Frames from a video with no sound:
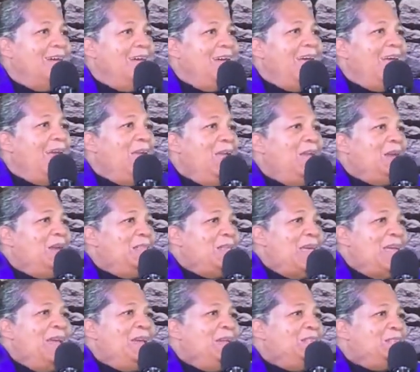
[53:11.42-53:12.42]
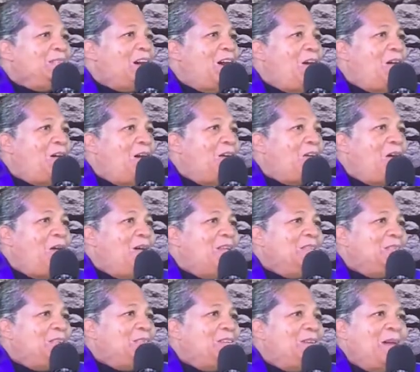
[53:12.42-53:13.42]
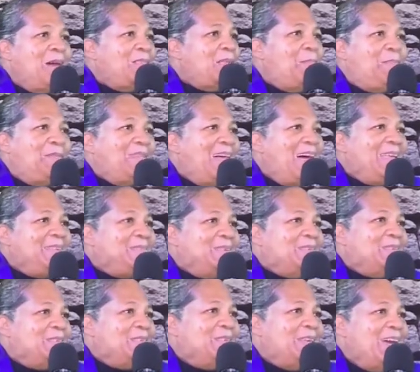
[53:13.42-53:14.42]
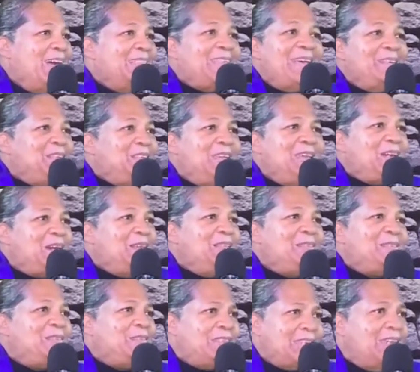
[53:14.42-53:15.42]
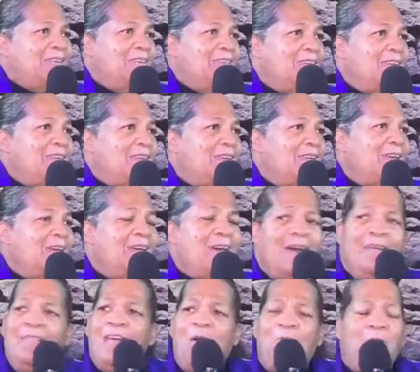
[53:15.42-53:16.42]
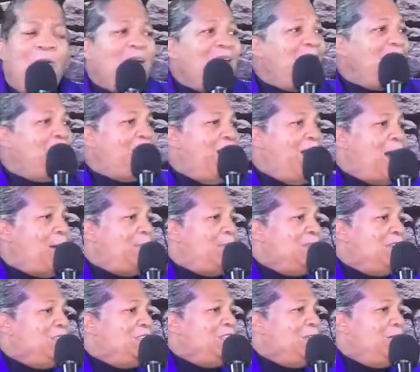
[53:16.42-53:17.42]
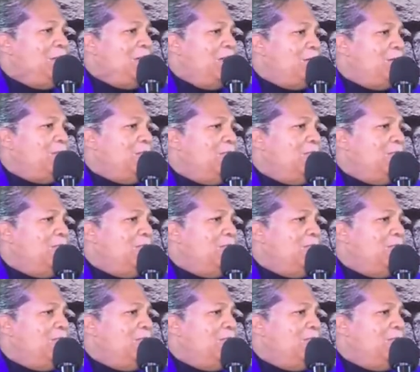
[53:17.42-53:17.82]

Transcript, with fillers: and he can, he can talk according to the, the blessings that she couldn't see. Now, what have happened if she went